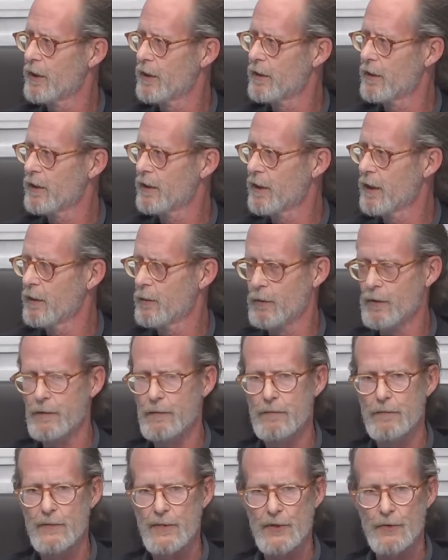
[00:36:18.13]
I think that would
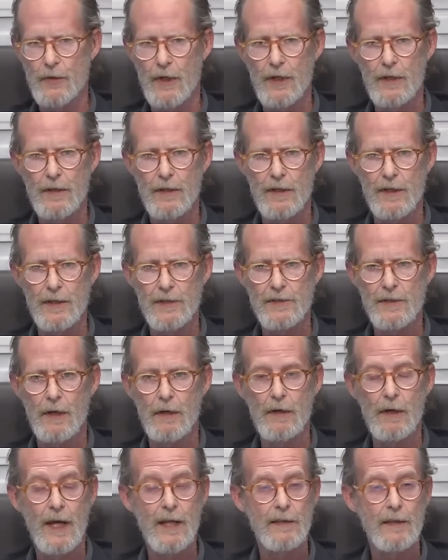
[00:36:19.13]
straighten things out.
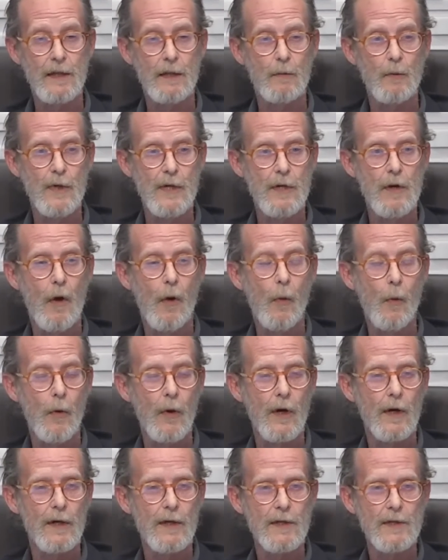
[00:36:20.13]
And I think we know
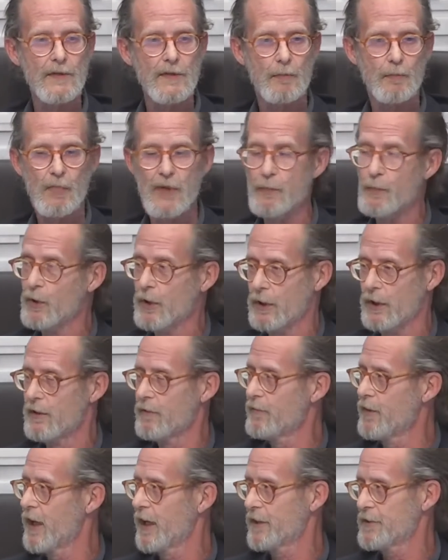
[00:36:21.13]
where it is. People
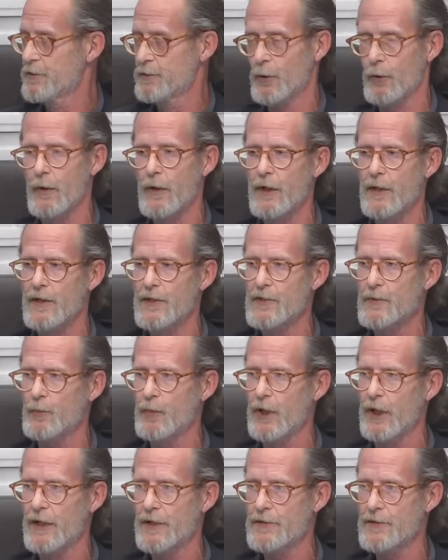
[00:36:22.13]
live next door to these
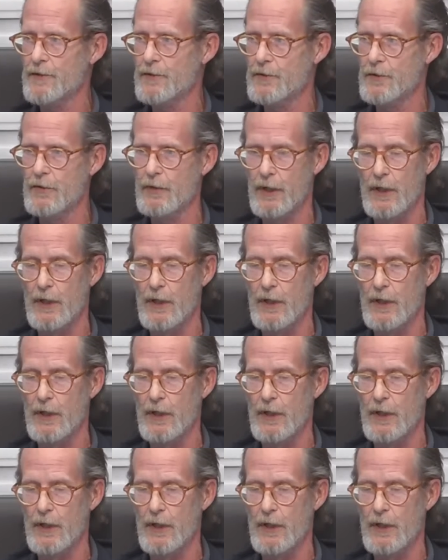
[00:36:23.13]
places.